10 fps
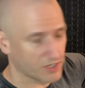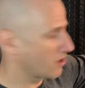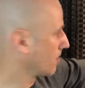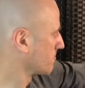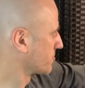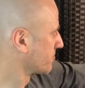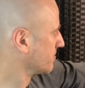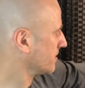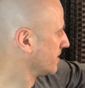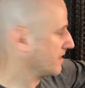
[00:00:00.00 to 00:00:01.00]
of carbs,
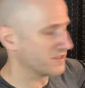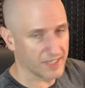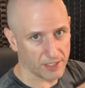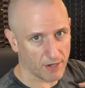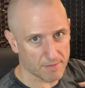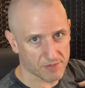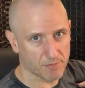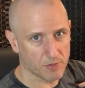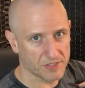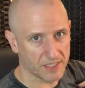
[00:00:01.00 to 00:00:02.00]
10 grams of
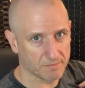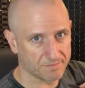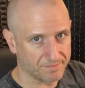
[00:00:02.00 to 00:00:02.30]
protein?